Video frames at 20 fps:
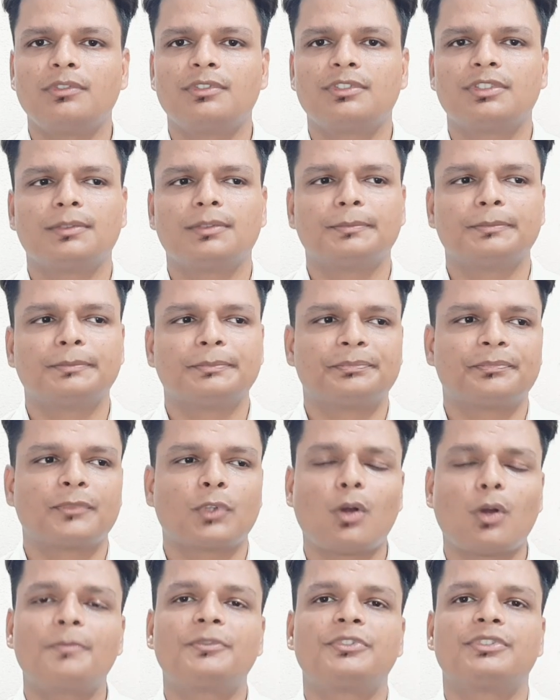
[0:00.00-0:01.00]
some
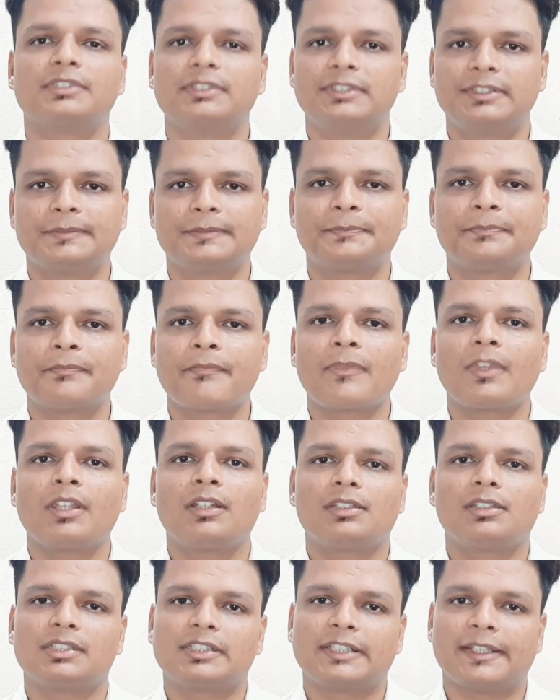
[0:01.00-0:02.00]
options
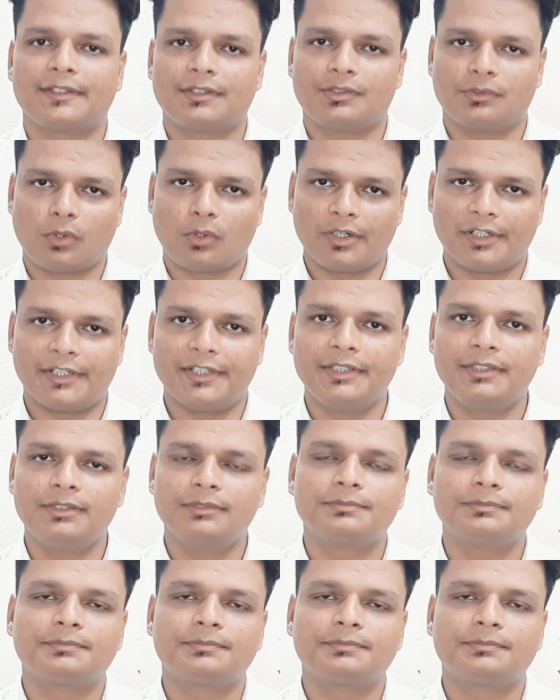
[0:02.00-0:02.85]
such as audit